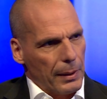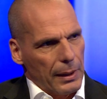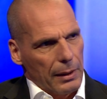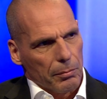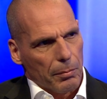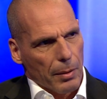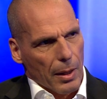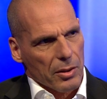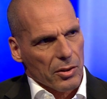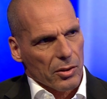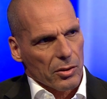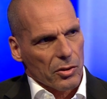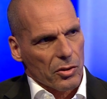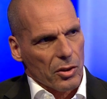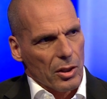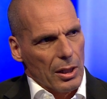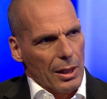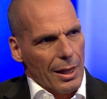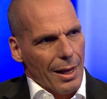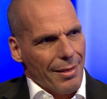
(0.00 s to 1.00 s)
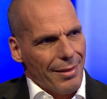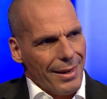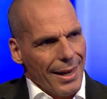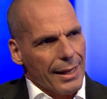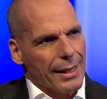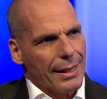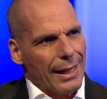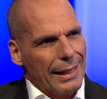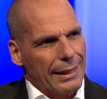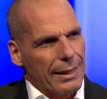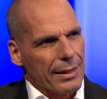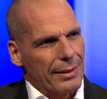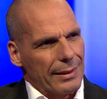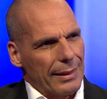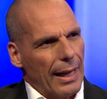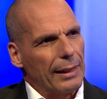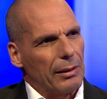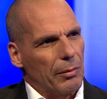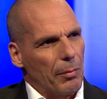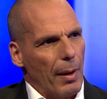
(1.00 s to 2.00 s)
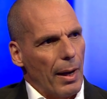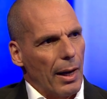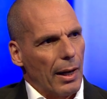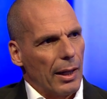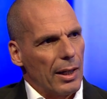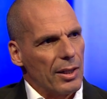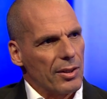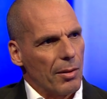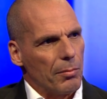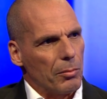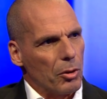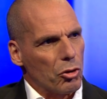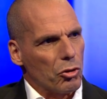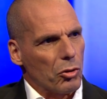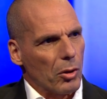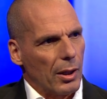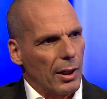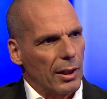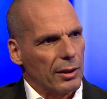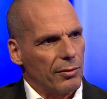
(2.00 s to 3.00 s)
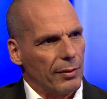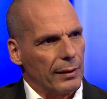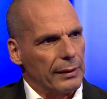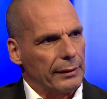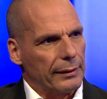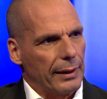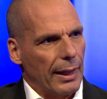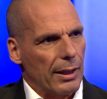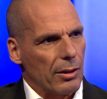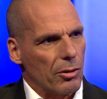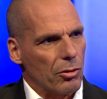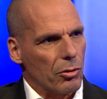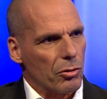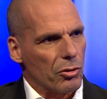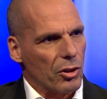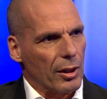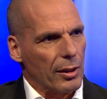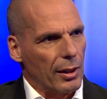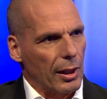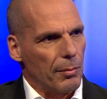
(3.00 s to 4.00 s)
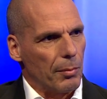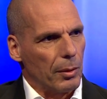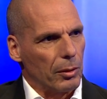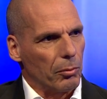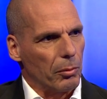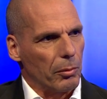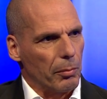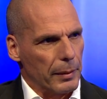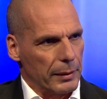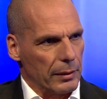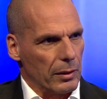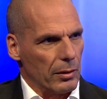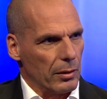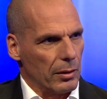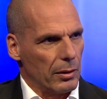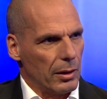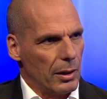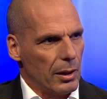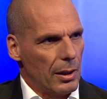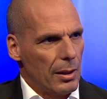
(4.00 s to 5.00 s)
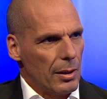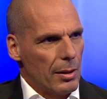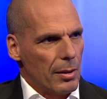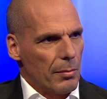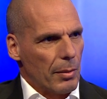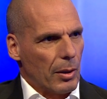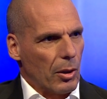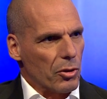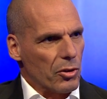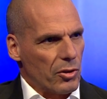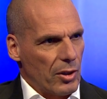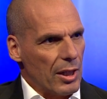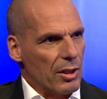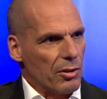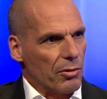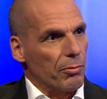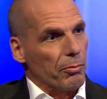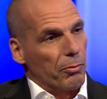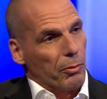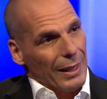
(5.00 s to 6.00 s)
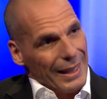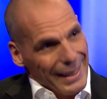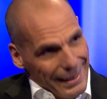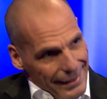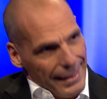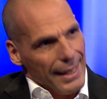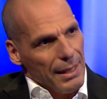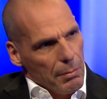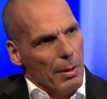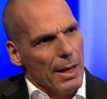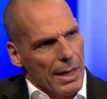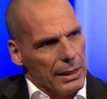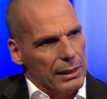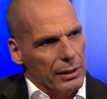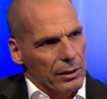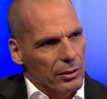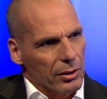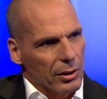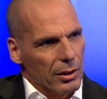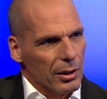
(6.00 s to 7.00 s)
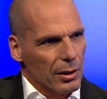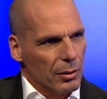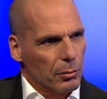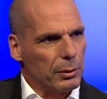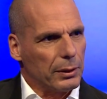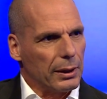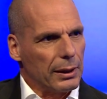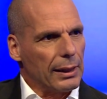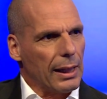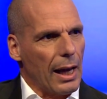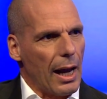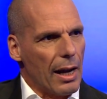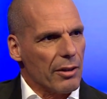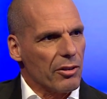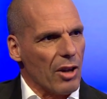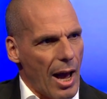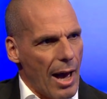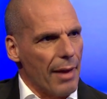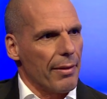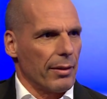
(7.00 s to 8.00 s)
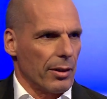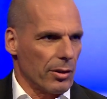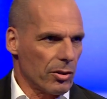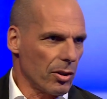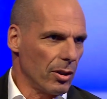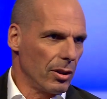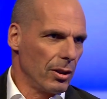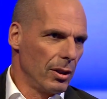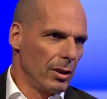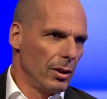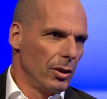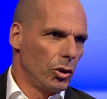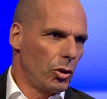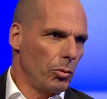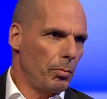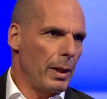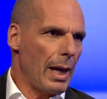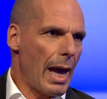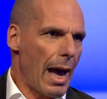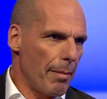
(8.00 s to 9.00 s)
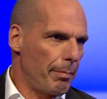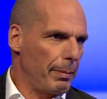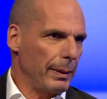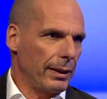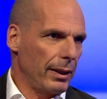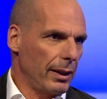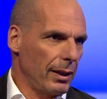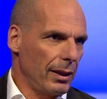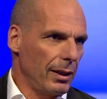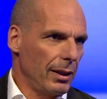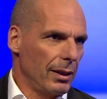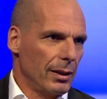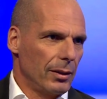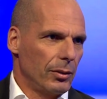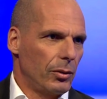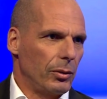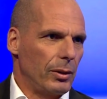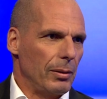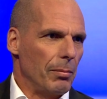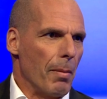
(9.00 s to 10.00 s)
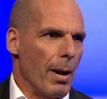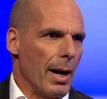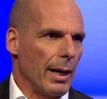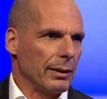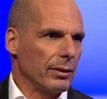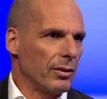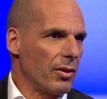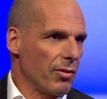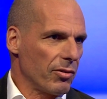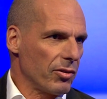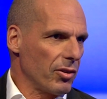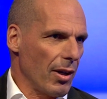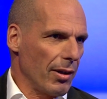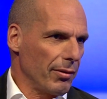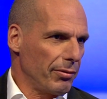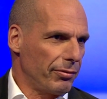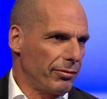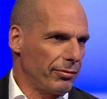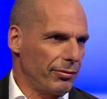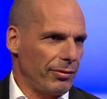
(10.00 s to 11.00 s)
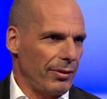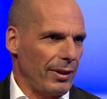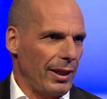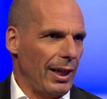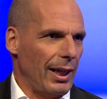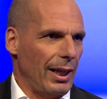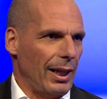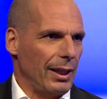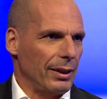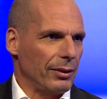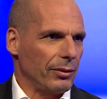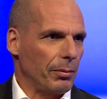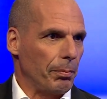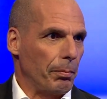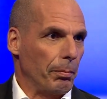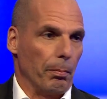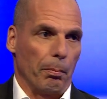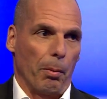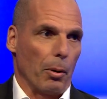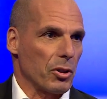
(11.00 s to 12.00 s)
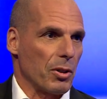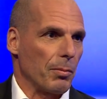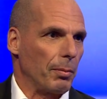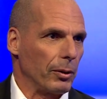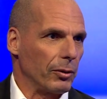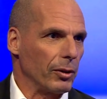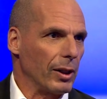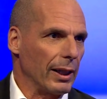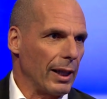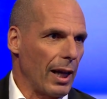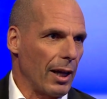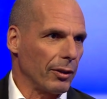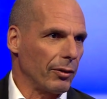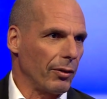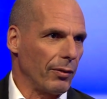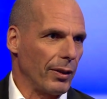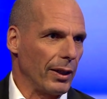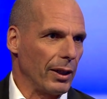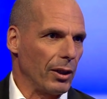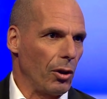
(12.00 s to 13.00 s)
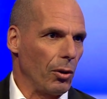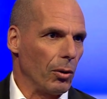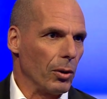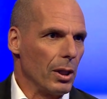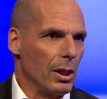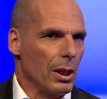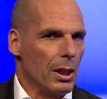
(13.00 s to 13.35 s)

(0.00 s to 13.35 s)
be in Brussels, their greatest nightmare is a mutually advantageous agreement with Britain. Because this, in their mind, would encourage others to be uppity, to demand stuff, and possibly to get out of the EU.